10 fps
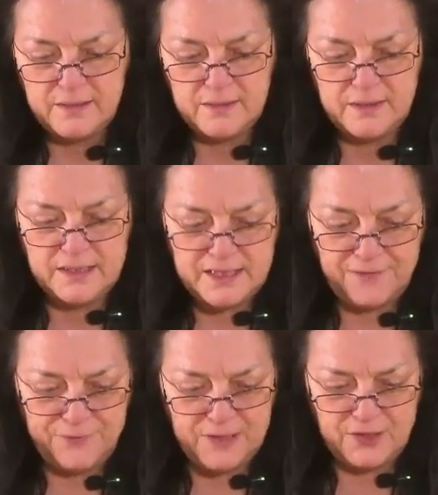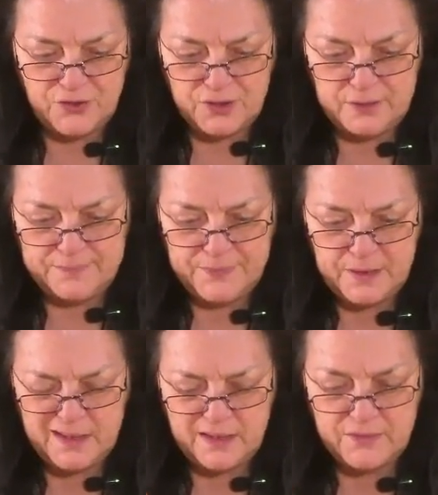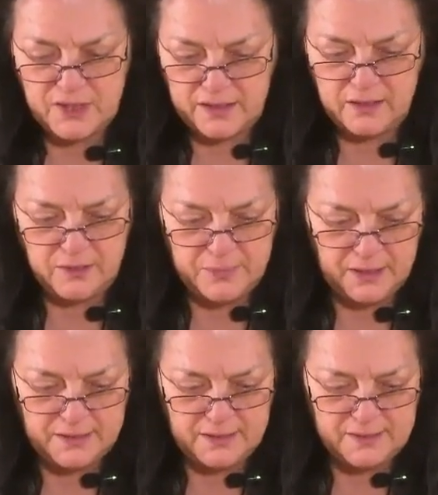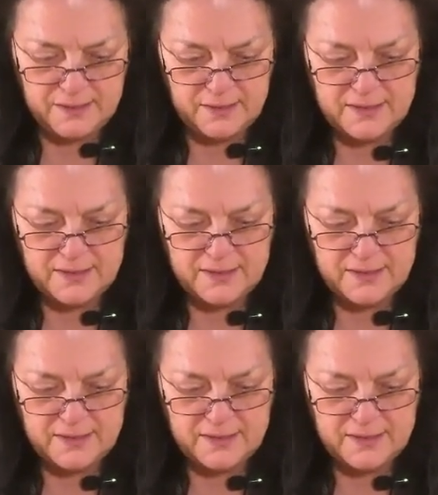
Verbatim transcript: The definition of psychic abilities is,